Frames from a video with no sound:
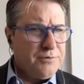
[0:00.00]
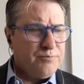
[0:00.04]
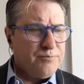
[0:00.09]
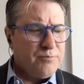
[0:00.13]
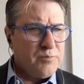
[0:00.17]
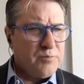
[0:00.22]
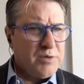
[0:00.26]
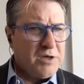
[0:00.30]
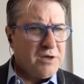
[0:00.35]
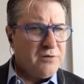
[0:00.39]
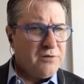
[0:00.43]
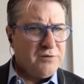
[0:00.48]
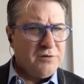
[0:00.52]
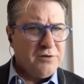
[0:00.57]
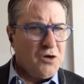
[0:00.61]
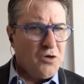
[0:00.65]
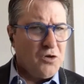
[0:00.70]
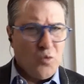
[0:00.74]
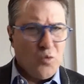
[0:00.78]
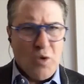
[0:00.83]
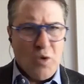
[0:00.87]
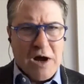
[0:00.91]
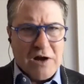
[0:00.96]
because the
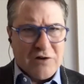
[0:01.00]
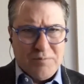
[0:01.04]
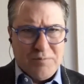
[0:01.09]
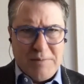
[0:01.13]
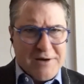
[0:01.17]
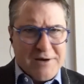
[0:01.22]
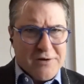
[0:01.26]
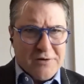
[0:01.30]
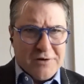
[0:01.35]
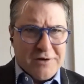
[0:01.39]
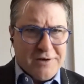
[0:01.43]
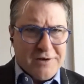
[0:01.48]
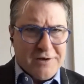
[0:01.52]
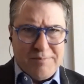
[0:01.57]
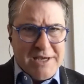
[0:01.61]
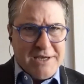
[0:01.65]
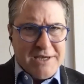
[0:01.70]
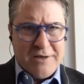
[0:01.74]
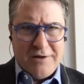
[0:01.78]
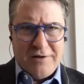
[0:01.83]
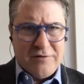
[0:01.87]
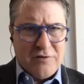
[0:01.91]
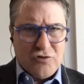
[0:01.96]
watchmaker can
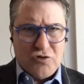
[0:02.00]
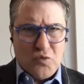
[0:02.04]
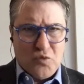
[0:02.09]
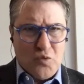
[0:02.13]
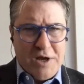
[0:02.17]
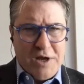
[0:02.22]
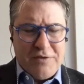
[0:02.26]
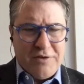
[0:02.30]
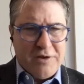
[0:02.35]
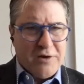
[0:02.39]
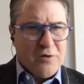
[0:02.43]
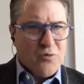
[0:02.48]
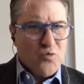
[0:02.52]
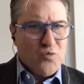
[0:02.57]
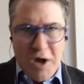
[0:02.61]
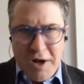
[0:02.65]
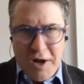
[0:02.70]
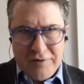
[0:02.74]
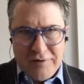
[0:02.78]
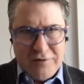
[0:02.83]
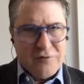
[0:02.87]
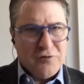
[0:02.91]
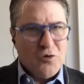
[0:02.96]
make it in such a way that it
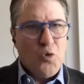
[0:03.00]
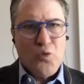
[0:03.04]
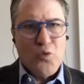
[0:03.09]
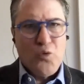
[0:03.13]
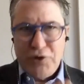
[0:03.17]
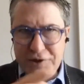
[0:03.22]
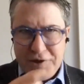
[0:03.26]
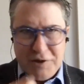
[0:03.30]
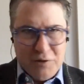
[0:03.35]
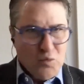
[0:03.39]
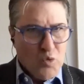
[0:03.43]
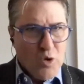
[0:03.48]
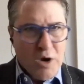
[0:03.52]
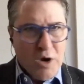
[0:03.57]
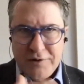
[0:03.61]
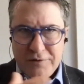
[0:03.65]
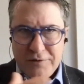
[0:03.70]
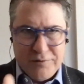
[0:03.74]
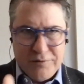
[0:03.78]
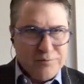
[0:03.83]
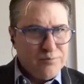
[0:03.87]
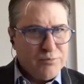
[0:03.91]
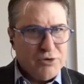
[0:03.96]
runs only in
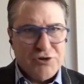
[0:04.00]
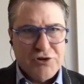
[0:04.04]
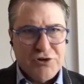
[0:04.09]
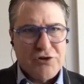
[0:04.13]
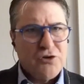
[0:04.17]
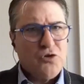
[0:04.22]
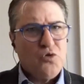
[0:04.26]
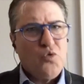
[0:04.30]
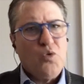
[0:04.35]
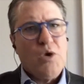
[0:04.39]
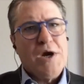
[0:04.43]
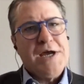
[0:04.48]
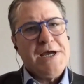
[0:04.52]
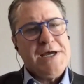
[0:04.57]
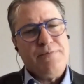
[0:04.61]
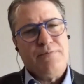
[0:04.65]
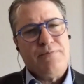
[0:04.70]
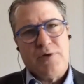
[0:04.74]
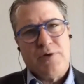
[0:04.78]
one particular way.